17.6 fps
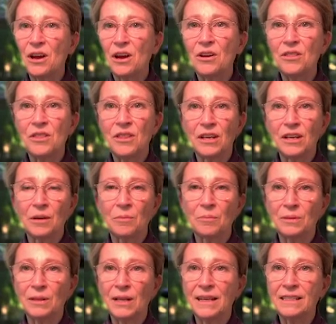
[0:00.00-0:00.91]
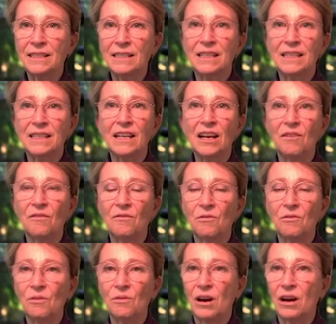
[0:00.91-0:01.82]
the complexity
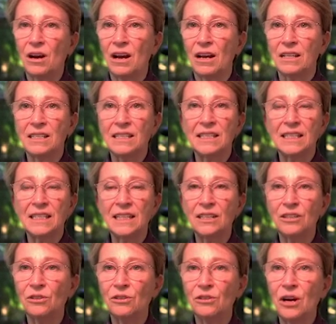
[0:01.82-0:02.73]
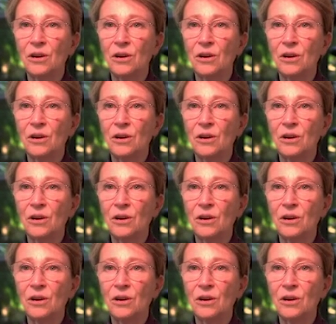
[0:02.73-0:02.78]
of a single